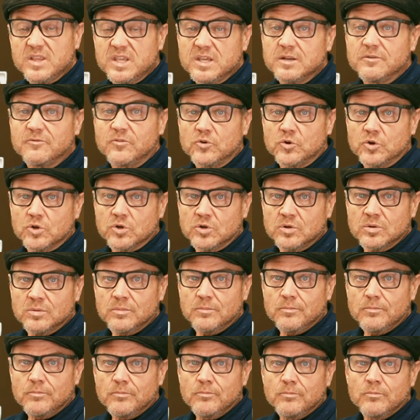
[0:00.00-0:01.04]
the inverter
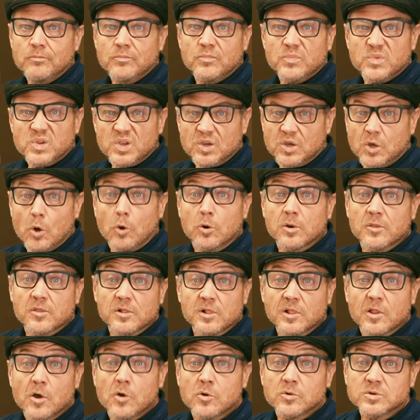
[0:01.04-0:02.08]
to go to the
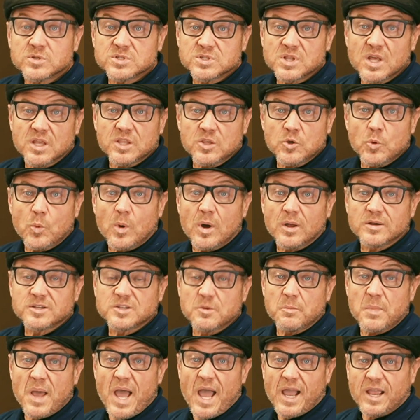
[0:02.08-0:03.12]
loads that you want
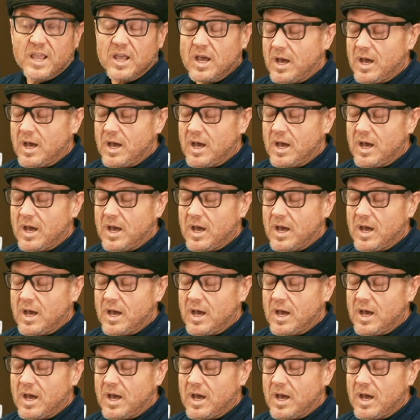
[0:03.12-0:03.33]
to back